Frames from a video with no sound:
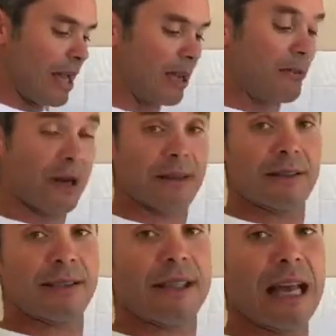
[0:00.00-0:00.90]

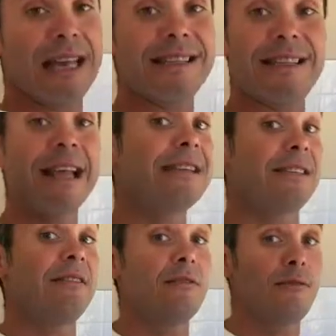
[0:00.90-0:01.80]
eggplants and stays
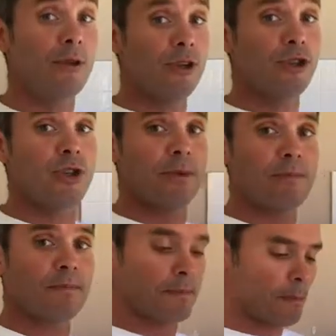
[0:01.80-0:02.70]
in the fridge
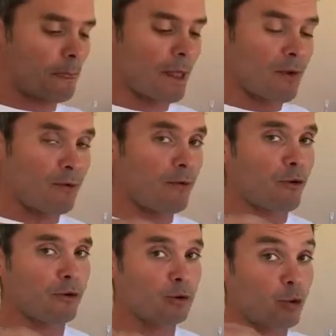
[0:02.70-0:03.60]
for